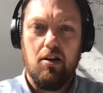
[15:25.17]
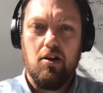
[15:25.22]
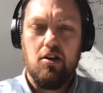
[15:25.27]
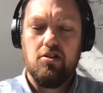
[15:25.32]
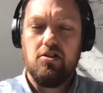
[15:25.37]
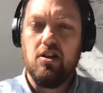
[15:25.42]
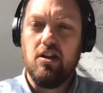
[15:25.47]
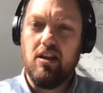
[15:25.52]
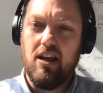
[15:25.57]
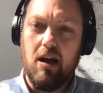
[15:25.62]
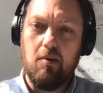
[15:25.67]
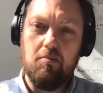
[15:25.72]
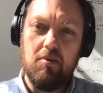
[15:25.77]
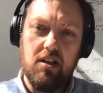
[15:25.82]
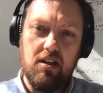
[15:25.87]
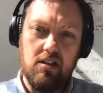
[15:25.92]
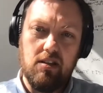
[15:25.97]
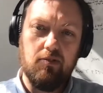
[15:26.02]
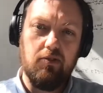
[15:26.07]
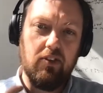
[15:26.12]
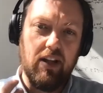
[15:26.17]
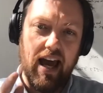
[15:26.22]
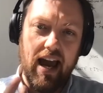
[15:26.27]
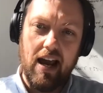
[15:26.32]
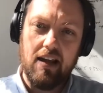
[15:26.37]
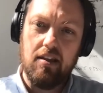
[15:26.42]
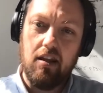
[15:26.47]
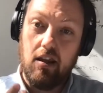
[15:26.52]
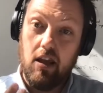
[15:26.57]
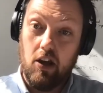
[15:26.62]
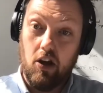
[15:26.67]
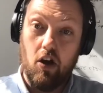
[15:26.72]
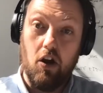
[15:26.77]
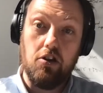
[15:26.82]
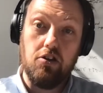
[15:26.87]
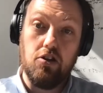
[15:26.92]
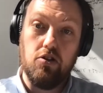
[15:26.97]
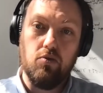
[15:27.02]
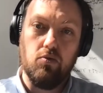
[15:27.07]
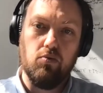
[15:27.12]
So the government has flagged that they're
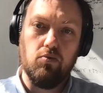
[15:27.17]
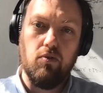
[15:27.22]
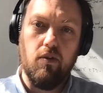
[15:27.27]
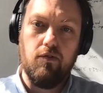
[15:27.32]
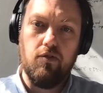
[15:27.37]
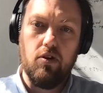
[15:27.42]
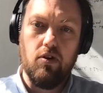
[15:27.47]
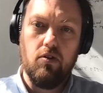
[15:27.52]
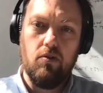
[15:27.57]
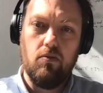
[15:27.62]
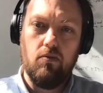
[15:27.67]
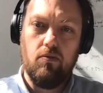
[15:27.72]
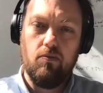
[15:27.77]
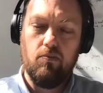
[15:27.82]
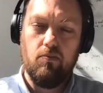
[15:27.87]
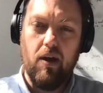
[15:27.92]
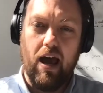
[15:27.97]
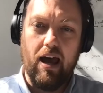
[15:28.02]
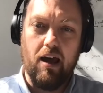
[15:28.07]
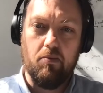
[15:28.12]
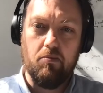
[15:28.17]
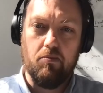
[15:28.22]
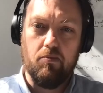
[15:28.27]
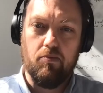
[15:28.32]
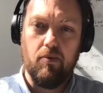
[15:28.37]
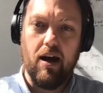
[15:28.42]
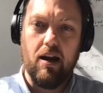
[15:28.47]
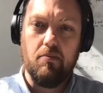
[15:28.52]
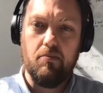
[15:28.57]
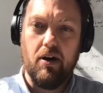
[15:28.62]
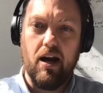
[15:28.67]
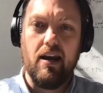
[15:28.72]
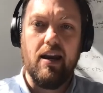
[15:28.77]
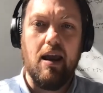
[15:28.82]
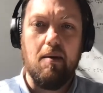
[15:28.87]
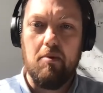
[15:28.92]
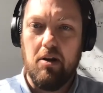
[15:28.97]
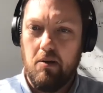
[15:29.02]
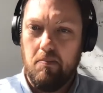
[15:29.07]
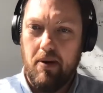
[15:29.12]
going to do a review run by an
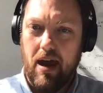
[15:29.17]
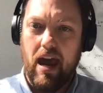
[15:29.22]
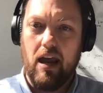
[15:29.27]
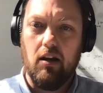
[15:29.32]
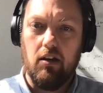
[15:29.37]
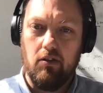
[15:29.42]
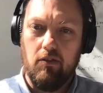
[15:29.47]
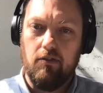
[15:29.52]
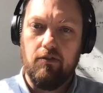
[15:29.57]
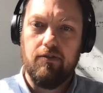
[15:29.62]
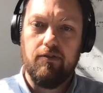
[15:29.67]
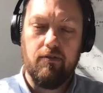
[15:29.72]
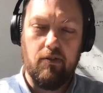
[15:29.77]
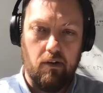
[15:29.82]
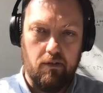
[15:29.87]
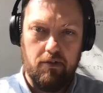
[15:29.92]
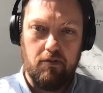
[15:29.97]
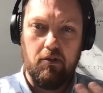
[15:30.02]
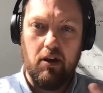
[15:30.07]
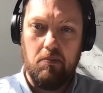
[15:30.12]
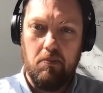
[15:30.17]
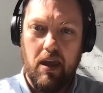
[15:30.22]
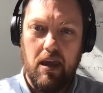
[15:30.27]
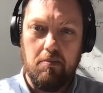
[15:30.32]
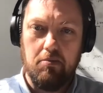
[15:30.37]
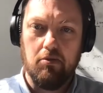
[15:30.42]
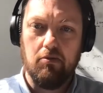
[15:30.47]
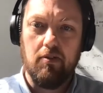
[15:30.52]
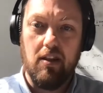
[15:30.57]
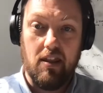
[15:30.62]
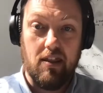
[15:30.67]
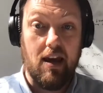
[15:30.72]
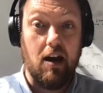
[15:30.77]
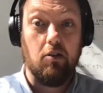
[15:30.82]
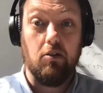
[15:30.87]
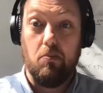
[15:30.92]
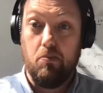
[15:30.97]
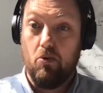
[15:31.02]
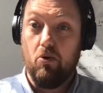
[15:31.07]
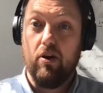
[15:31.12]
eminent panel of 3 people that
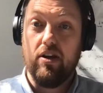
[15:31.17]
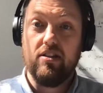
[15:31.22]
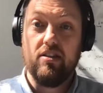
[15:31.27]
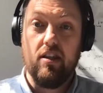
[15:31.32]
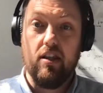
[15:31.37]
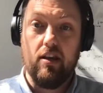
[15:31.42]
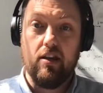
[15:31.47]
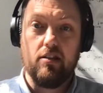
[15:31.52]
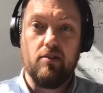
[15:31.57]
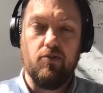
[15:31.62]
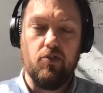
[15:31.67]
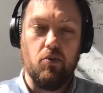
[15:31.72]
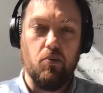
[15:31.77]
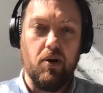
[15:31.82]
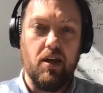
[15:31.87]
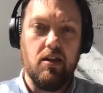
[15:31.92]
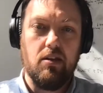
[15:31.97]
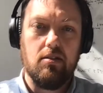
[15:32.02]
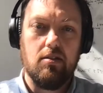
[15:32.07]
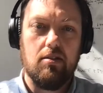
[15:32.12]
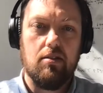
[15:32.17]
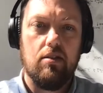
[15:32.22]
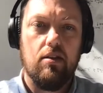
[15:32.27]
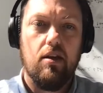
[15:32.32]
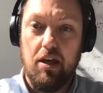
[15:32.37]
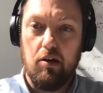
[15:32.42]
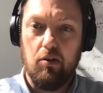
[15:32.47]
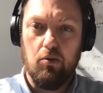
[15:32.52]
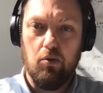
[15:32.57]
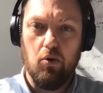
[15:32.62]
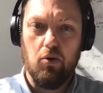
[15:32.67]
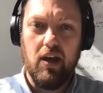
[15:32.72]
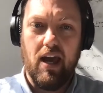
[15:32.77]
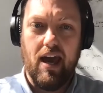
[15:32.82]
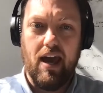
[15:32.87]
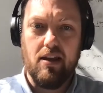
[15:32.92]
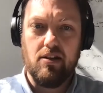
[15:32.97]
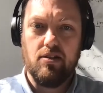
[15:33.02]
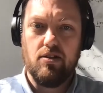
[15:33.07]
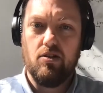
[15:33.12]
they'll appoint in the next few weeks that'll look
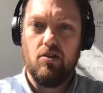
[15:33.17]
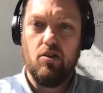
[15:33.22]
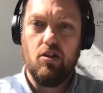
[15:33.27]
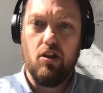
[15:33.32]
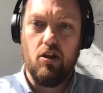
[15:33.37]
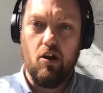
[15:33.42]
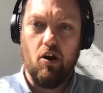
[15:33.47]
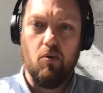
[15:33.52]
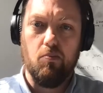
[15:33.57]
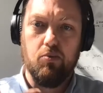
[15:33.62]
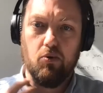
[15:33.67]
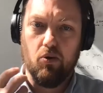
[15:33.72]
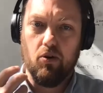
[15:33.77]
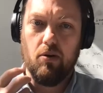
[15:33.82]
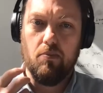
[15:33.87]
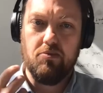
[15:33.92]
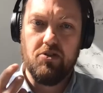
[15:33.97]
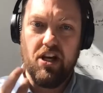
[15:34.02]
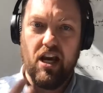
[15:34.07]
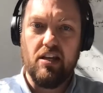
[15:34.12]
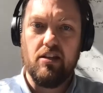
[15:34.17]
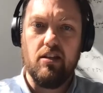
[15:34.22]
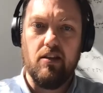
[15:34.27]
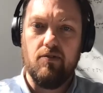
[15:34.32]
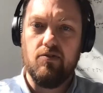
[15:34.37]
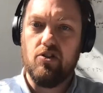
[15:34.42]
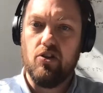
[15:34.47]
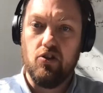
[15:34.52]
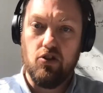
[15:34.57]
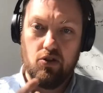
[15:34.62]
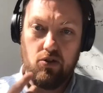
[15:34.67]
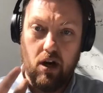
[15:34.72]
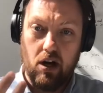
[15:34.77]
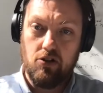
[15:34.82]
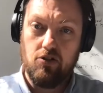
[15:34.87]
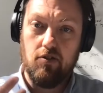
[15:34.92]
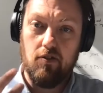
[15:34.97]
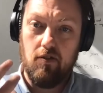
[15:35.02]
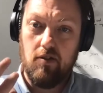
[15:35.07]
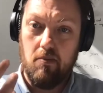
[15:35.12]
at the broad objectives and
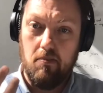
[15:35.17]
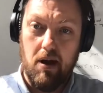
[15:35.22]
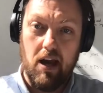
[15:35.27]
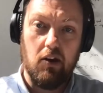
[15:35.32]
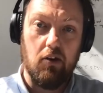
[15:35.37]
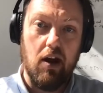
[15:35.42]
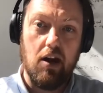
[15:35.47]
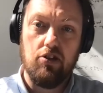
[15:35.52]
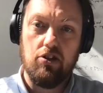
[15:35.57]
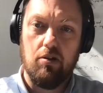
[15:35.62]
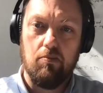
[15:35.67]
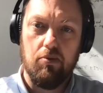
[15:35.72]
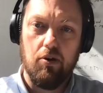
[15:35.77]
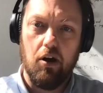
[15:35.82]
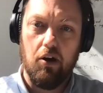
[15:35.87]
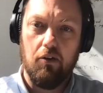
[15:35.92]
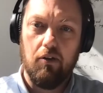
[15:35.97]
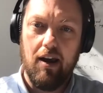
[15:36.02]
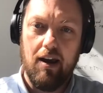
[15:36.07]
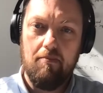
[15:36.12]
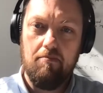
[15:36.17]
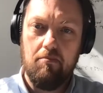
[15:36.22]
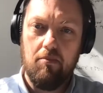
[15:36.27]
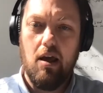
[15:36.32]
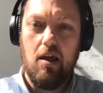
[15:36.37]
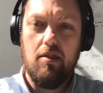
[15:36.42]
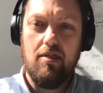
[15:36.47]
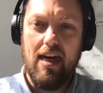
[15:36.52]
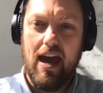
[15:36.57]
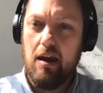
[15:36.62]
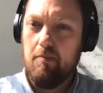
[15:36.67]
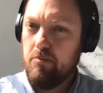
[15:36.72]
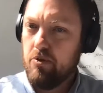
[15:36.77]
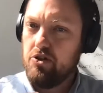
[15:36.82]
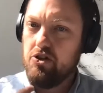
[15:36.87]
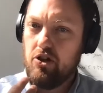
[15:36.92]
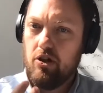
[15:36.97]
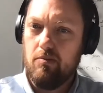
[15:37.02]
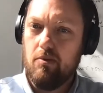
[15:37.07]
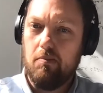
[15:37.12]
structure of the migration program. That
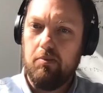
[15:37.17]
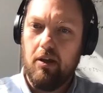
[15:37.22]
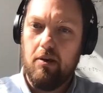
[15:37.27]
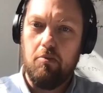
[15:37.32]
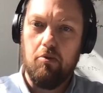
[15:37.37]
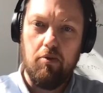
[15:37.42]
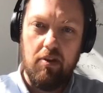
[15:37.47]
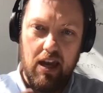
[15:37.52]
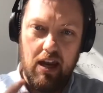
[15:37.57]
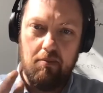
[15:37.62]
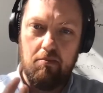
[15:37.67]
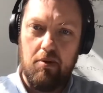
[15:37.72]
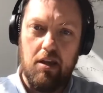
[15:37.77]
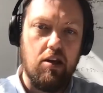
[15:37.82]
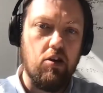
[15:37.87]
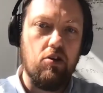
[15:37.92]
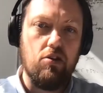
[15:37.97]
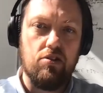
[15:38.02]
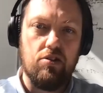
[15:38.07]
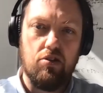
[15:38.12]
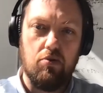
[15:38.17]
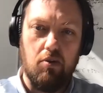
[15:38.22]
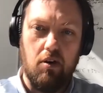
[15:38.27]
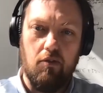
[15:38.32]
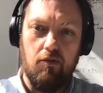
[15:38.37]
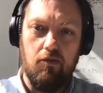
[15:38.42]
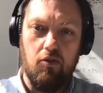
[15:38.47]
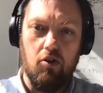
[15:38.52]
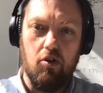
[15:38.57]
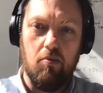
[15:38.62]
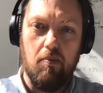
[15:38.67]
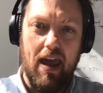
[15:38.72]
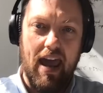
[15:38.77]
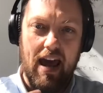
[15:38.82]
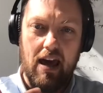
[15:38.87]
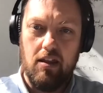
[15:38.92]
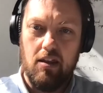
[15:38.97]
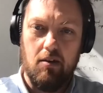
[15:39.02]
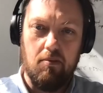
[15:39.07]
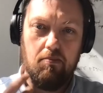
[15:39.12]
presumably will then be used to inform
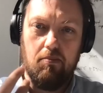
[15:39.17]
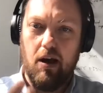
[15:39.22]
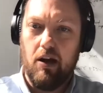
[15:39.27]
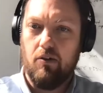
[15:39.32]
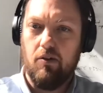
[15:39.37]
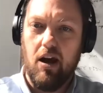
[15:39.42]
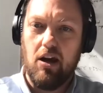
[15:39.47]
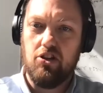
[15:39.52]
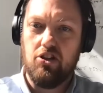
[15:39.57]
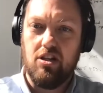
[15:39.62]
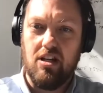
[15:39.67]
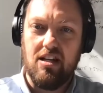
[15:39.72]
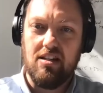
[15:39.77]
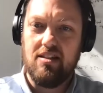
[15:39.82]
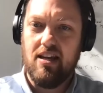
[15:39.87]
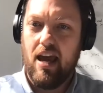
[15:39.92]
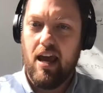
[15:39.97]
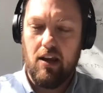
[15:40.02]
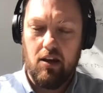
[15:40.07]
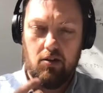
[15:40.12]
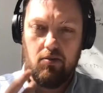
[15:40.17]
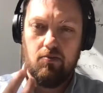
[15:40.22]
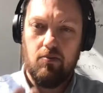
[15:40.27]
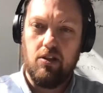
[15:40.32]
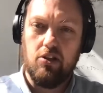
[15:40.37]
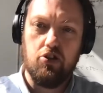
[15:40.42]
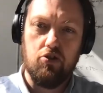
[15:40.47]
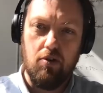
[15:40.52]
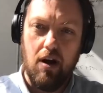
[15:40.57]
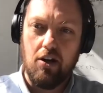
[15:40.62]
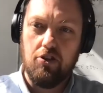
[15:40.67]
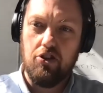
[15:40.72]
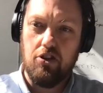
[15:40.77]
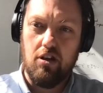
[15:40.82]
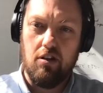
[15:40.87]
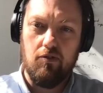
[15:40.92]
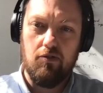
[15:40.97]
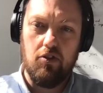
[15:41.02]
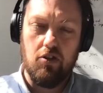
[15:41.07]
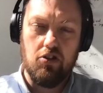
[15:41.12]
how the migration intake is structured
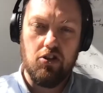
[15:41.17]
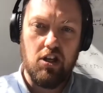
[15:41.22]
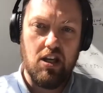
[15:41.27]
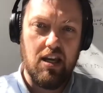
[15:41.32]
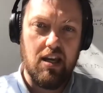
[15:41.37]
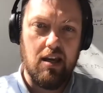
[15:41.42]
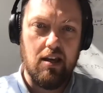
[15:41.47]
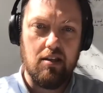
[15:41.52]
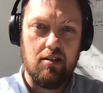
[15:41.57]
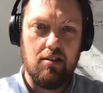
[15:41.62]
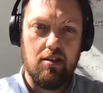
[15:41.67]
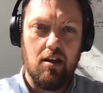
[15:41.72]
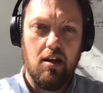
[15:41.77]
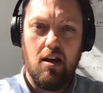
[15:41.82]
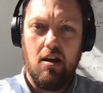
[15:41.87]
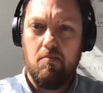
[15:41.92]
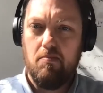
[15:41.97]
in future years.